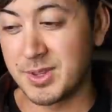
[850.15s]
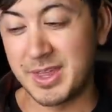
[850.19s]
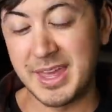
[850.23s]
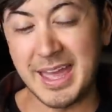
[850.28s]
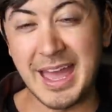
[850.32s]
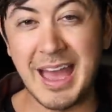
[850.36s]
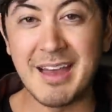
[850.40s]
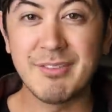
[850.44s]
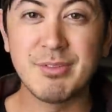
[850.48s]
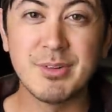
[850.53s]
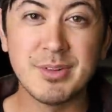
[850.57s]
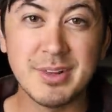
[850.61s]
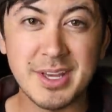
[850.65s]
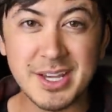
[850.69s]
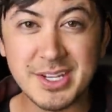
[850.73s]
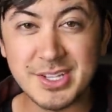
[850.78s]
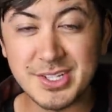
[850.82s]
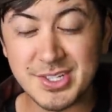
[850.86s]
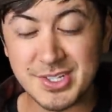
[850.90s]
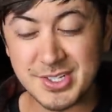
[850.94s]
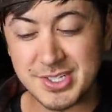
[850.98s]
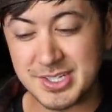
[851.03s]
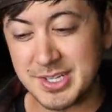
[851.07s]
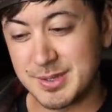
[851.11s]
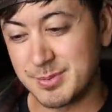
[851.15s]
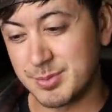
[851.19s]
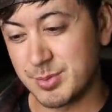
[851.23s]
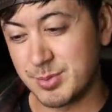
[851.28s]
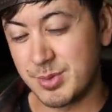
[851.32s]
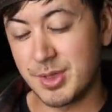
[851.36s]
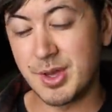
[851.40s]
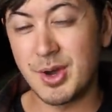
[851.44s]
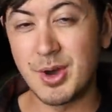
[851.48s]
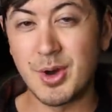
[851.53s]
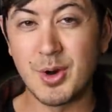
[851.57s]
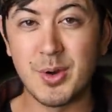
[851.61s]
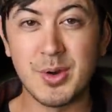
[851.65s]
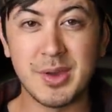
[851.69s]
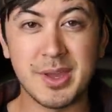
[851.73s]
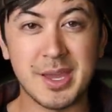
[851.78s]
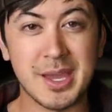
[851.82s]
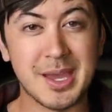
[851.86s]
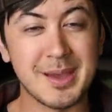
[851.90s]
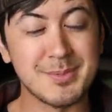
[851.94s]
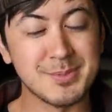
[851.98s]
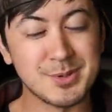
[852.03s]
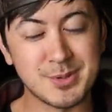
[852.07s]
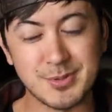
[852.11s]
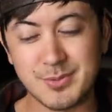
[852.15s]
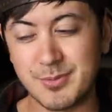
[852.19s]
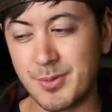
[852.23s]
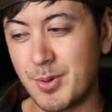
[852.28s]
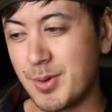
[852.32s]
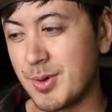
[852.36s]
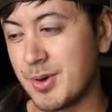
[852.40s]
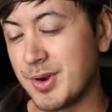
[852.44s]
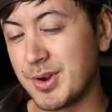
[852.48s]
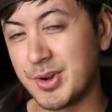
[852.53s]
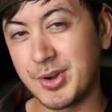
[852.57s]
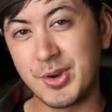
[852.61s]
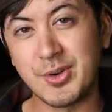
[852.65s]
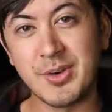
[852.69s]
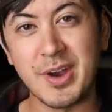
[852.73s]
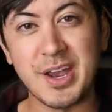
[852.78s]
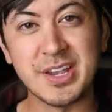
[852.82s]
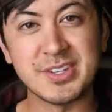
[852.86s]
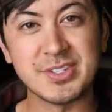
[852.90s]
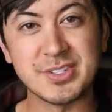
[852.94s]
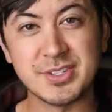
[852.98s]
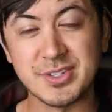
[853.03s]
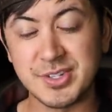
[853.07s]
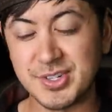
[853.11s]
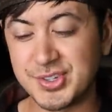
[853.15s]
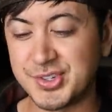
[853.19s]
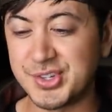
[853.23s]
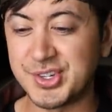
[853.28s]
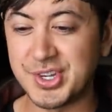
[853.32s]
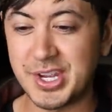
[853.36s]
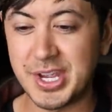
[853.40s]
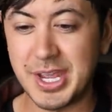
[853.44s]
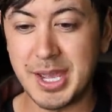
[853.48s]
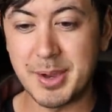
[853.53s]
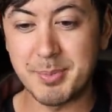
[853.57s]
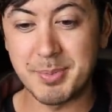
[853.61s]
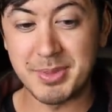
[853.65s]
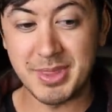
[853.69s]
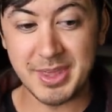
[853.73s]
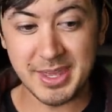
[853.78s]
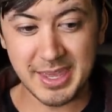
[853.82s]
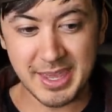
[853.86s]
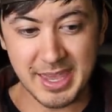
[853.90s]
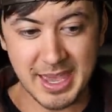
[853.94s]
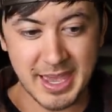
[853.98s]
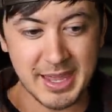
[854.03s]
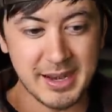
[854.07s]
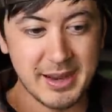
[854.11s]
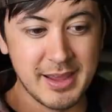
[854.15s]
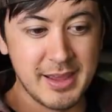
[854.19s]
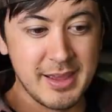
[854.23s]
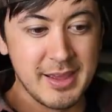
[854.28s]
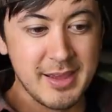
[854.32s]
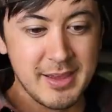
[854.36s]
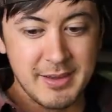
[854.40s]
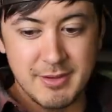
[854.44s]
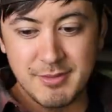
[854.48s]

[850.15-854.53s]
So they have relationships with the OEMs, Ford, Chrysler, GM, and they get